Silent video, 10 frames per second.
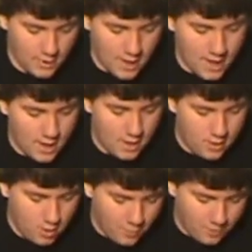and
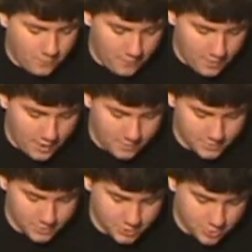we feel how
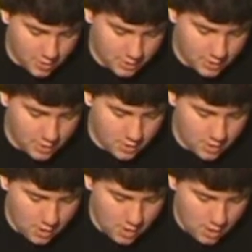it's constructed,
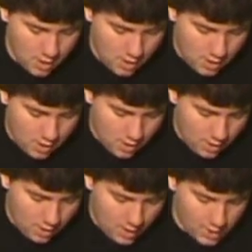
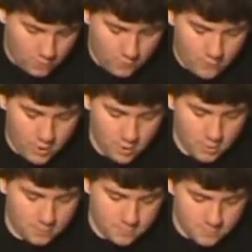and you
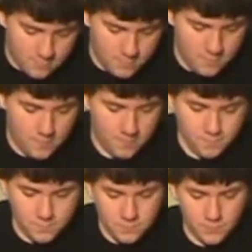feel
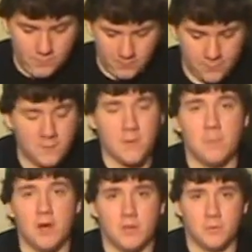for 50
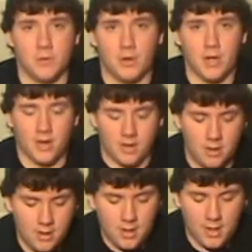bucks what you're getting,
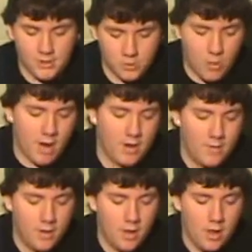it's great.
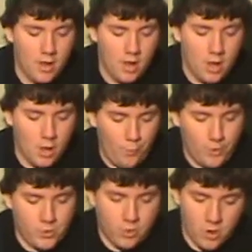When
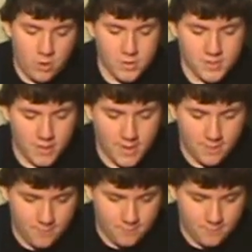you turn on the sight,